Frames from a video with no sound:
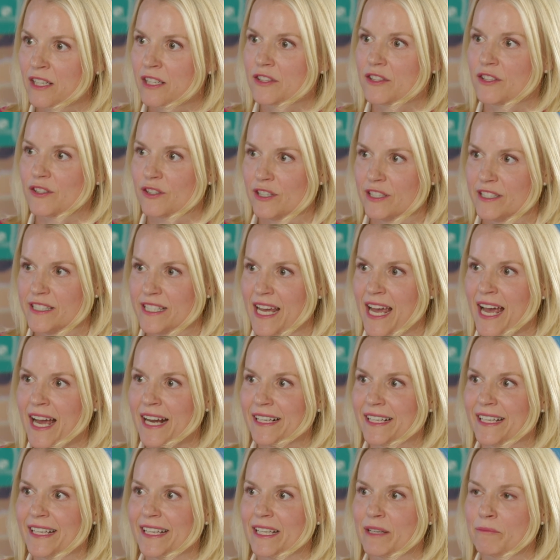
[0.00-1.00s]
They're
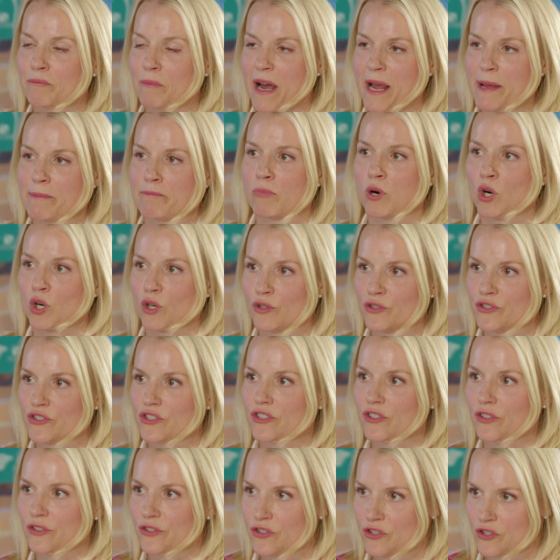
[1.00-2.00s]
attacking my
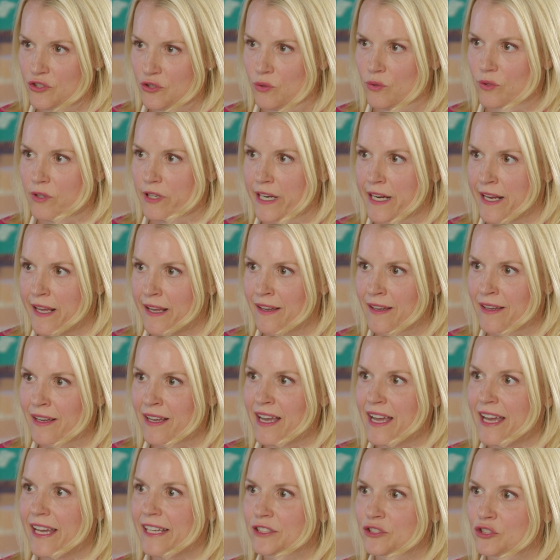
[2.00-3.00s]
personal story
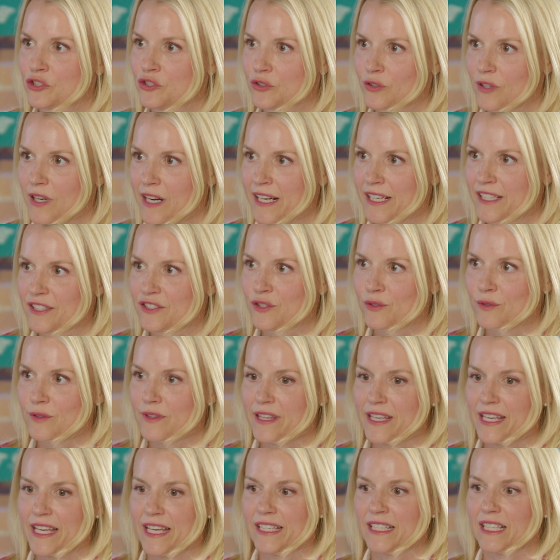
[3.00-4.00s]
and trying to
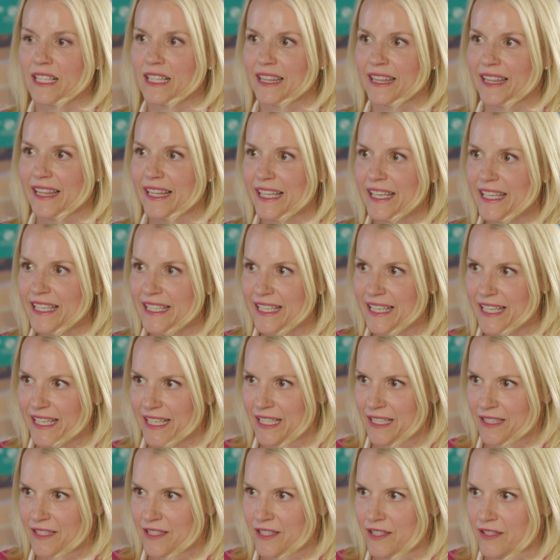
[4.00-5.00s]
then link
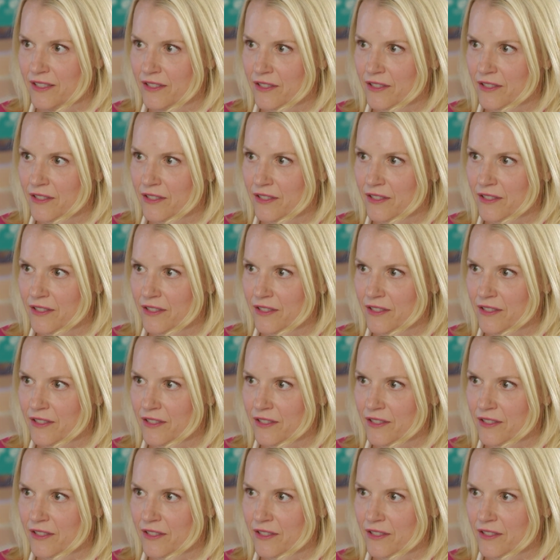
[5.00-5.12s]
it